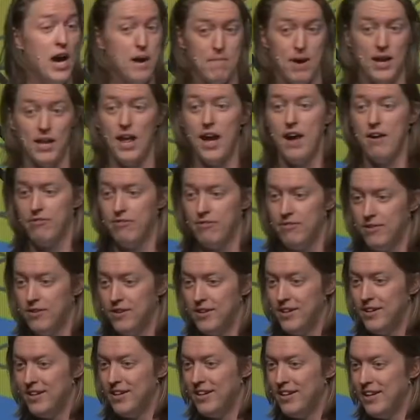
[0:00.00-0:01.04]
my life?
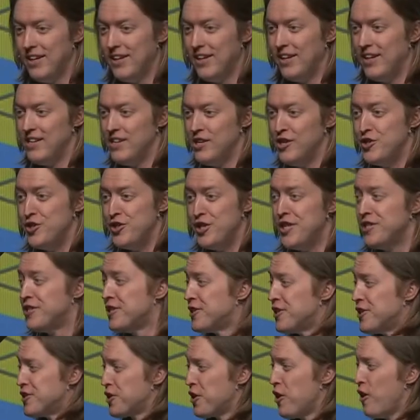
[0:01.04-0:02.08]

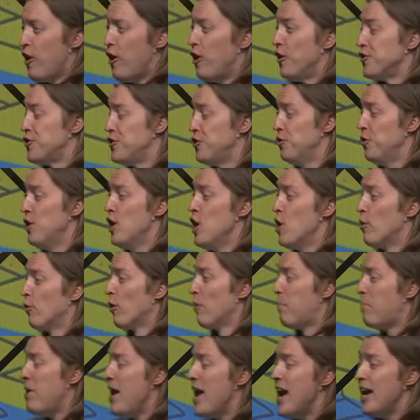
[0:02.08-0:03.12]
Jesus' call to
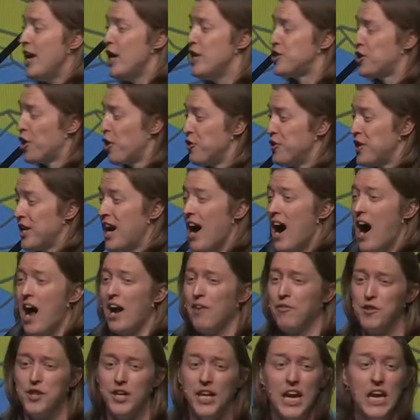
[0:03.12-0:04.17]
repent and turn to God,
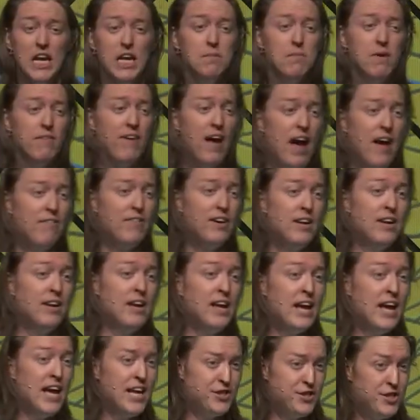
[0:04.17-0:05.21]
for the kingdom of heaven
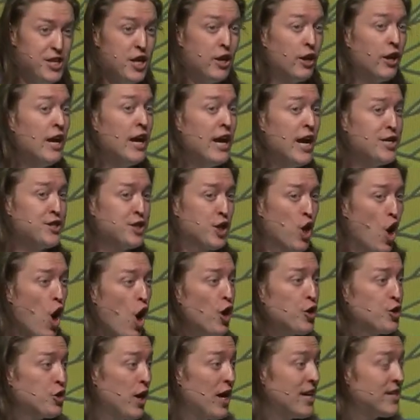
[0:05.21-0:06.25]
is near, is a
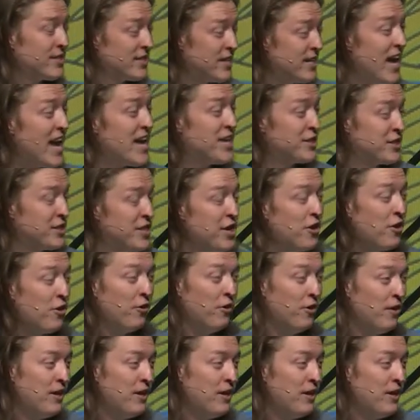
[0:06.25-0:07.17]
call to us today still.